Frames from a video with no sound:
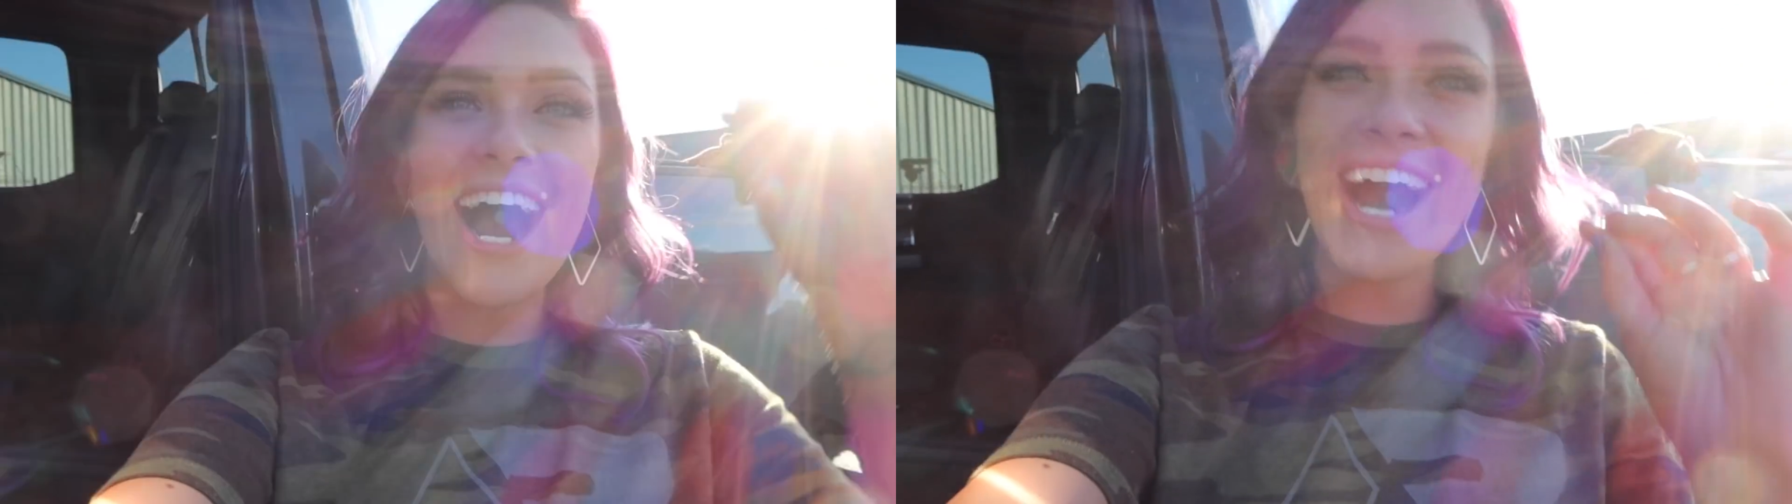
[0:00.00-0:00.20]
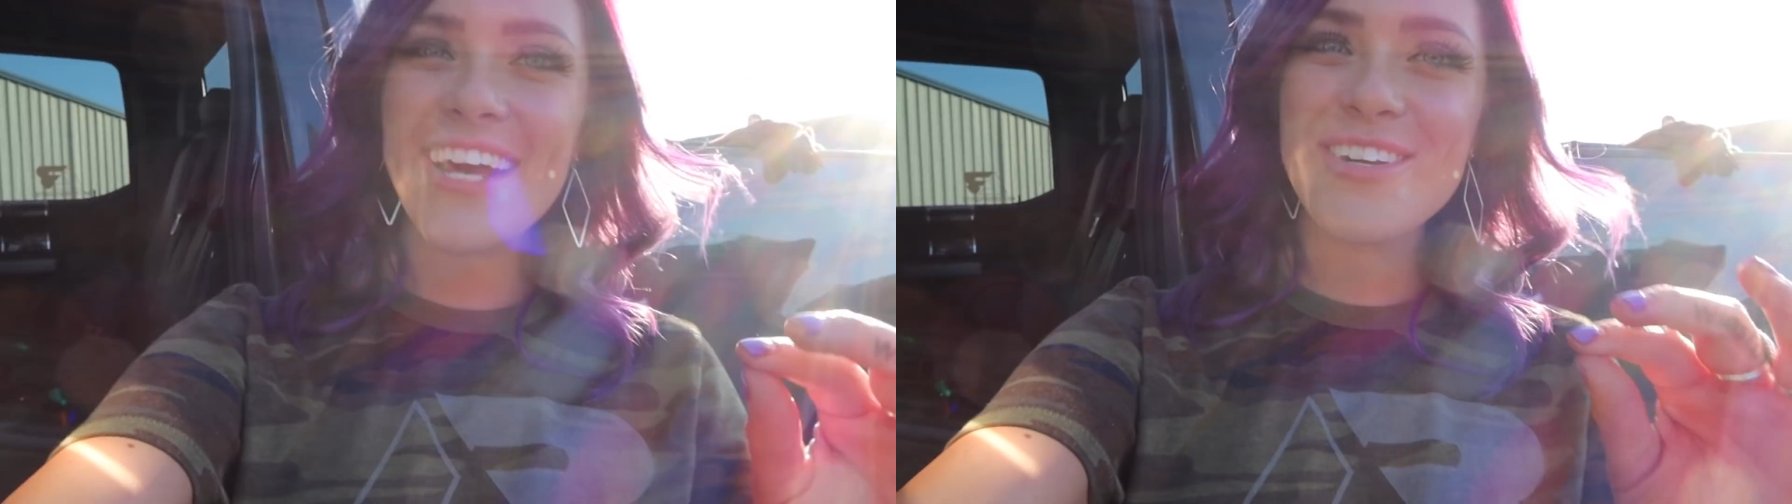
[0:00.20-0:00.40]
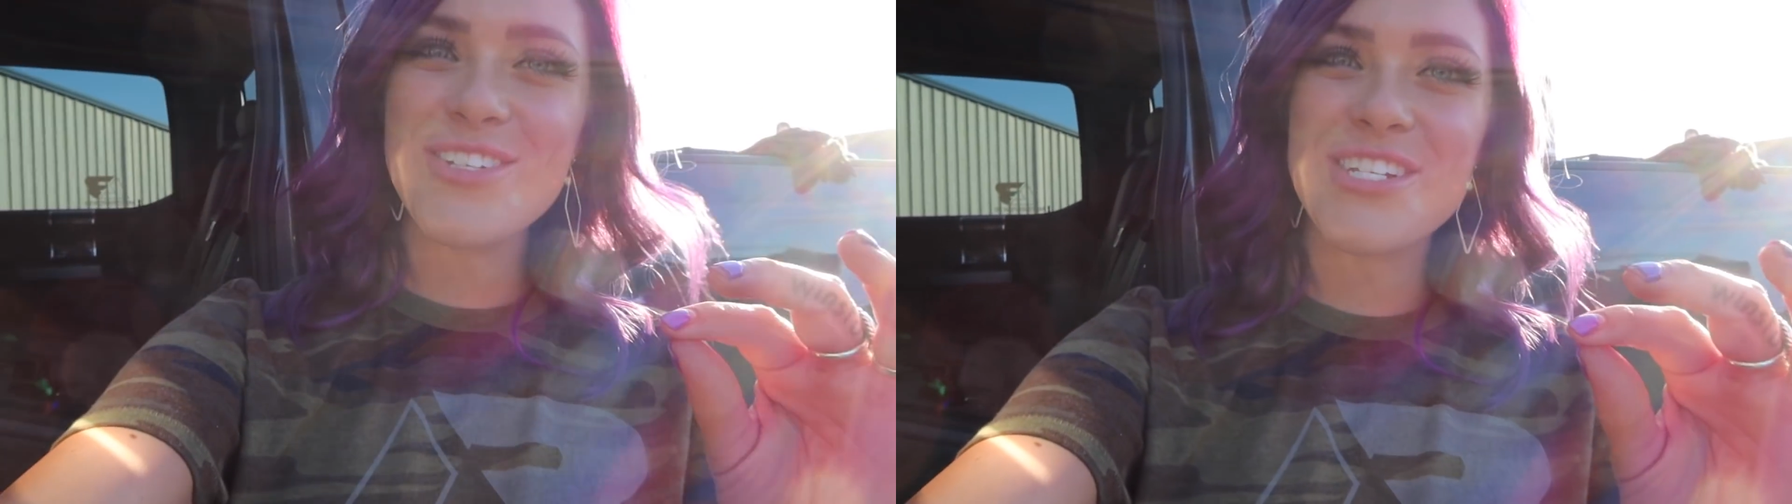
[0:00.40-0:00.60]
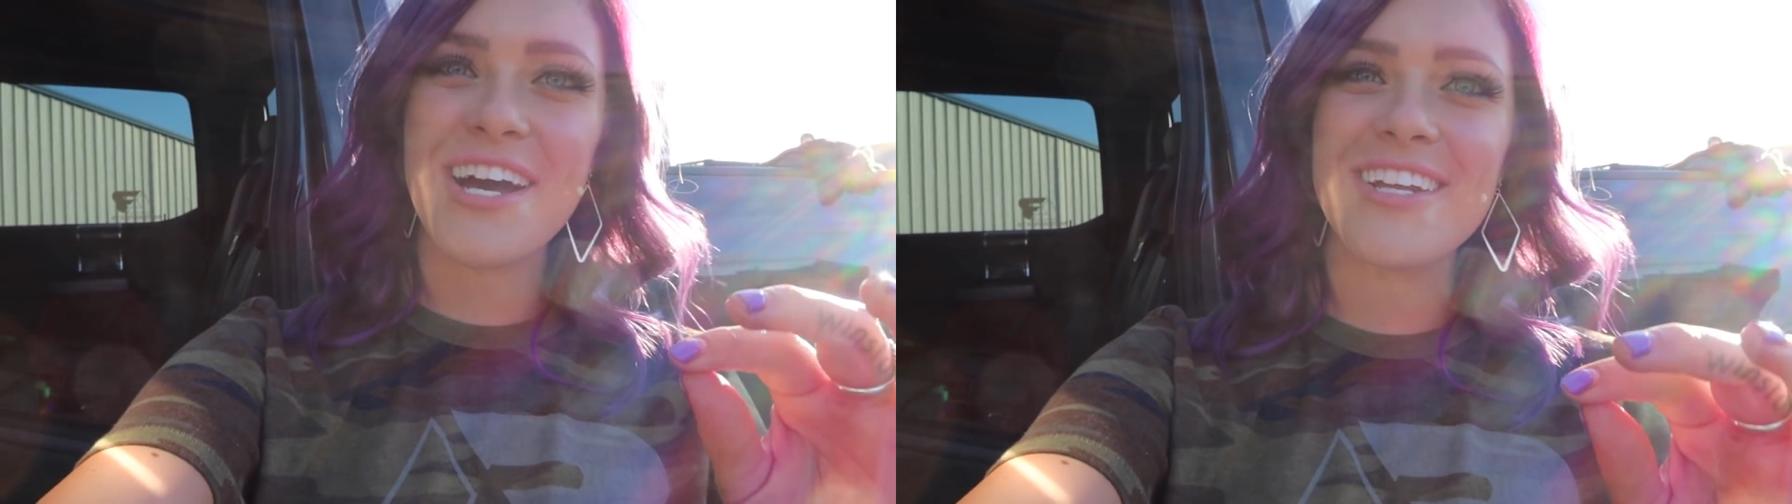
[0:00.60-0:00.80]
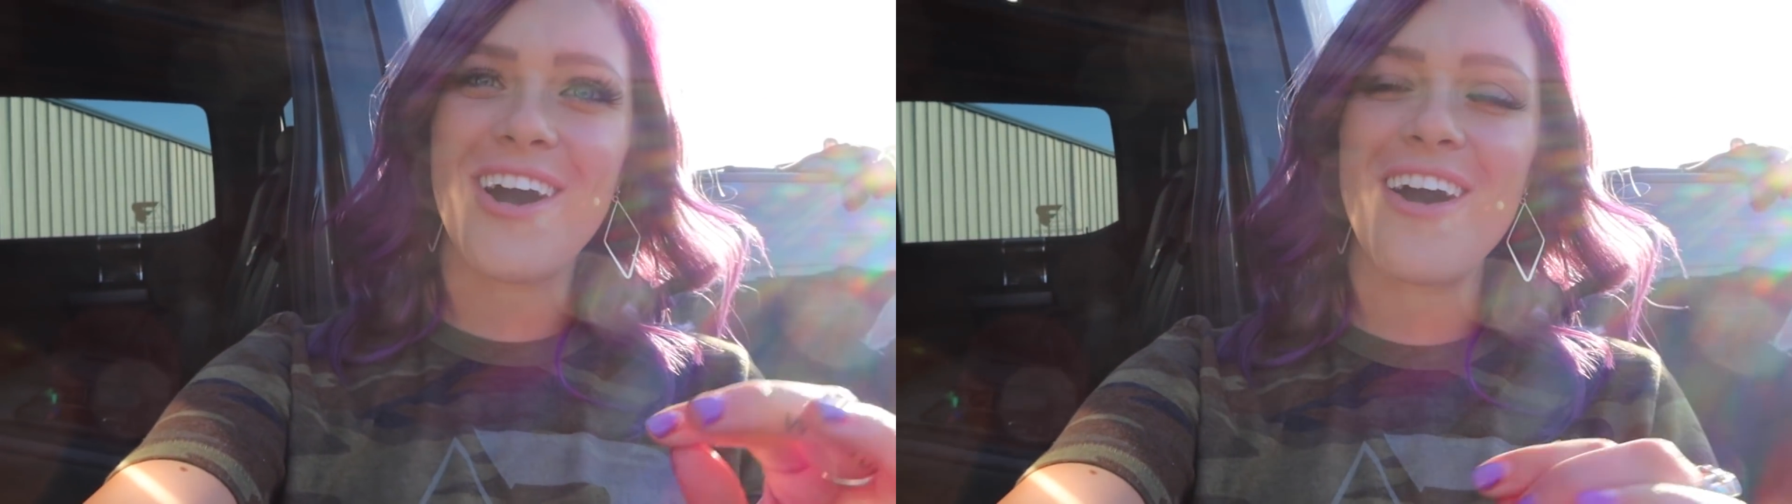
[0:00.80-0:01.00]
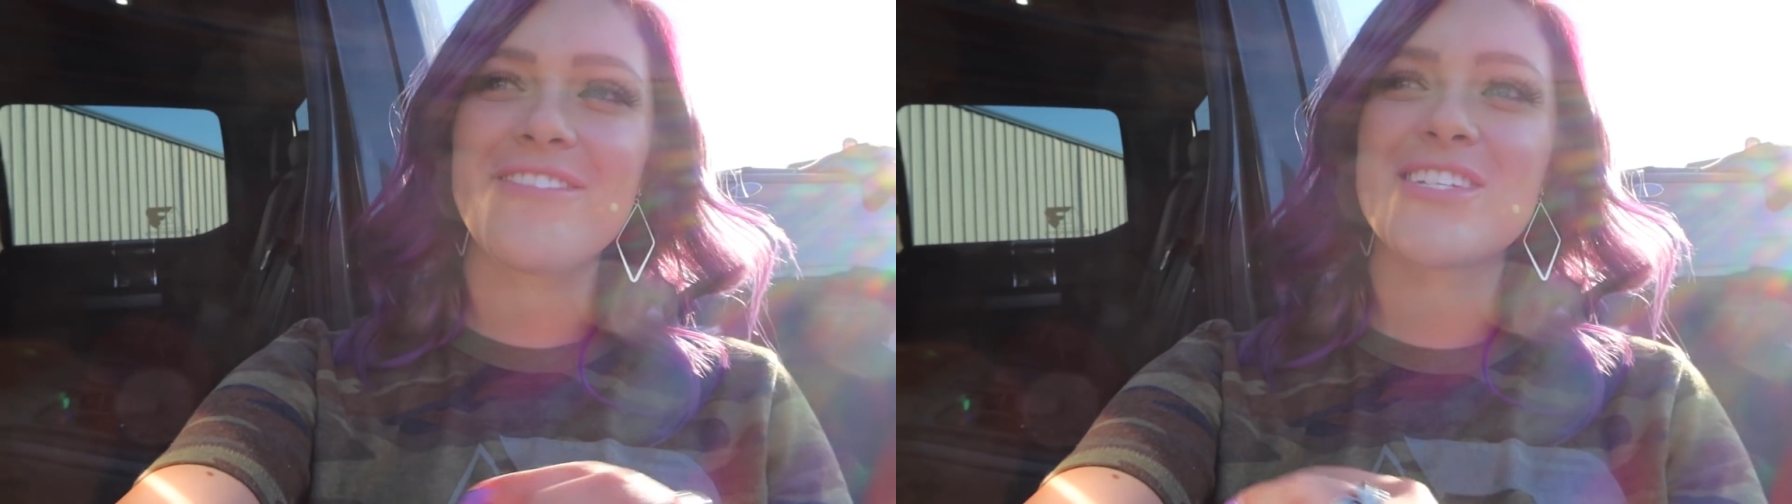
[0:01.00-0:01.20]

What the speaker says: Auto shut off,